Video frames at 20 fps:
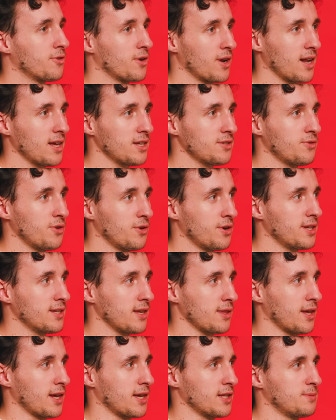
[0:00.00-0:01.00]
For the last few years,
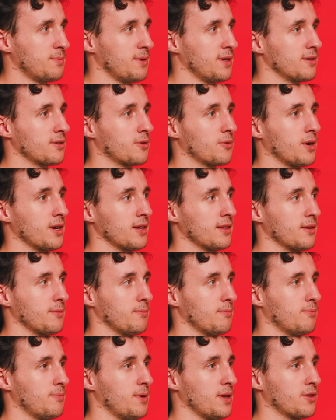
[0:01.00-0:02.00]
I think it's been quite a
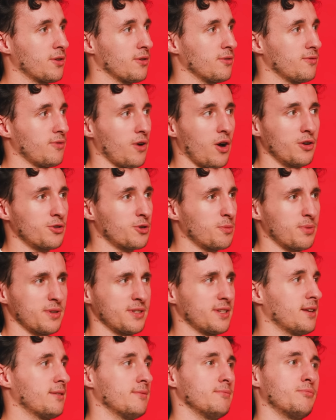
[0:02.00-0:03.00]
bit of
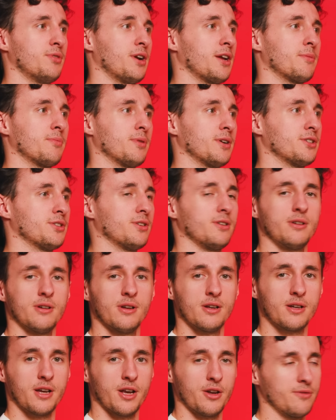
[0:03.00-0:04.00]
100% brake pressure,
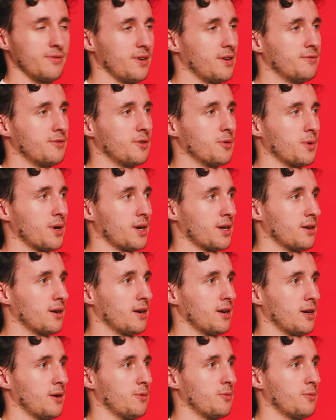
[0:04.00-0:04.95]
kind of everywhere.